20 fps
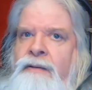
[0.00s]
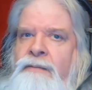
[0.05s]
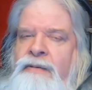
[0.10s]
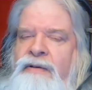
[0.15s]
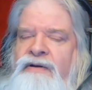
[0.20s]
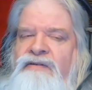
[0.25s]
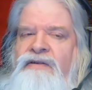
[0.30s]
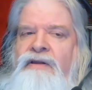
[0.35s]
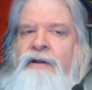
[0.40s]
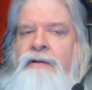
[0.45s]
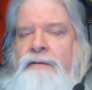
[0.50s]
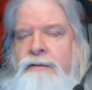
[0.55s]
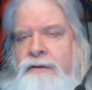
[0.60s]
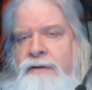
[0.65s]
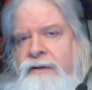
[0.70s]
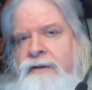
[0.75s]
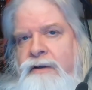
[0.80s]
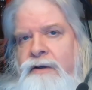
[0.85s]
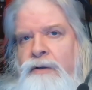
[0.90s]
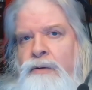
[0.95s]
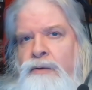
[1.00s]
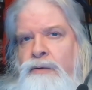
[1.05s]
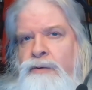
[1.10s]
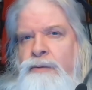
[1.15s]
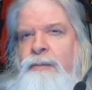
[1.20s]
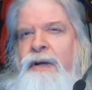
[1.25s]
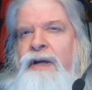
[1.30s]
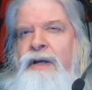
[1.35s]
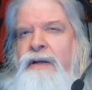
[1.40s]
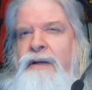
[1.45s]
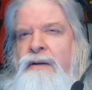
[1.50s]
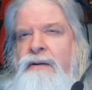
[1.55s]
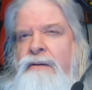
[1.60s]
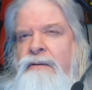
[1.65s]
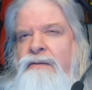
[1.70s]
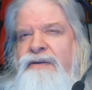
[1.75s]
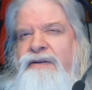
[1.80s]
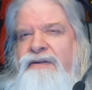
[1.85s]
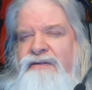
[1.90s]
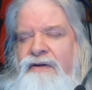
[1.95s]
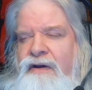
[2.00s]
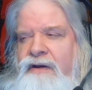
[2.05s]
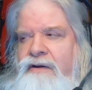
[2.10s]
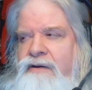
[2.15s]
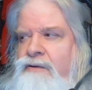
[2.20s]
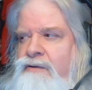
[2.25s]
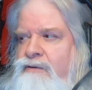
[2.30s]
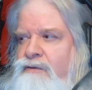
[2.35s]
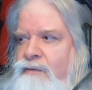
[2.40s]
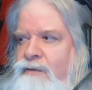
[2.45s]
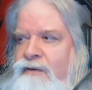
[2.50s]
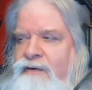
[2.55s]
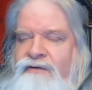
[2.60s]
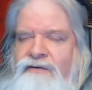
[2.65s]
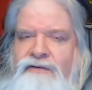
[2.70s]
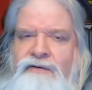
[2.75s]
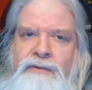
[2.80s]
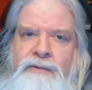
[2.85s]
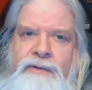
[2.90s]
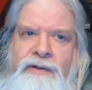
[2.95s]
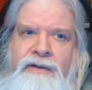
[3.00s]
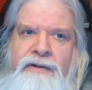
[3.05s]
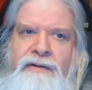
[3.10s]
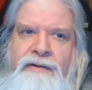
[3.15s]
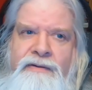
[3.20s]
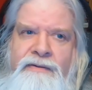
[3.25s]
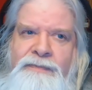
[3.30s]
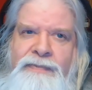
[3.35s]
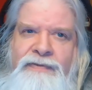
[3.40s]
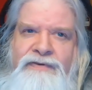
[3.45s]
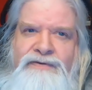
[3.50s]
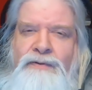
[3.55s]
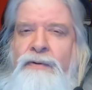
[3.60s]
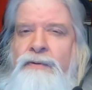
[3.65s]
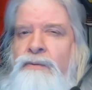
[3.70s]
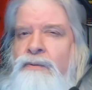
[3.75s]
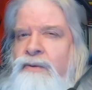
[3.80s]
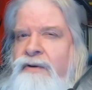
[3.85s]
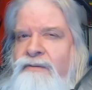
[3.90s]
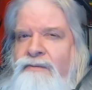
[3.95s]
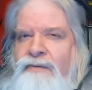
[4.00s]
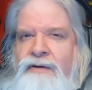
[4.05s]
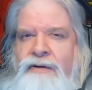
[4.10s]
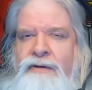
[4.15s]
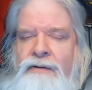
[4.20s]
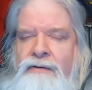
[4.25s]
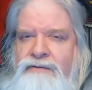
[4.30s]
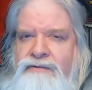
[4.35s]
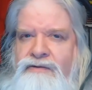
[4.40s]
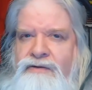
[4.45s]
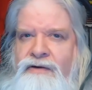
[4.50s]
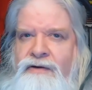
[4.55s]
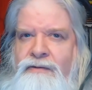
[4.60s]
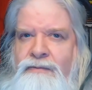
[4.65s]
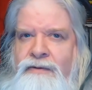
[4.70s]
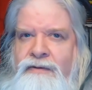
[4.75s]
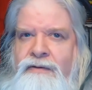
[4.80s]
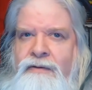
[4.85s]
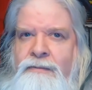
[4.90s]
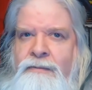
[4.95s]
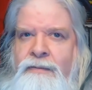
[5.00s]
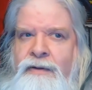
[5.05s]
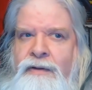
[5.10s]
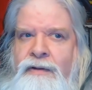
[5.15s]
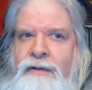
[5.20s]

because they look at the older man and go, this guy knows what he's doing, so I won't even negotiate with him.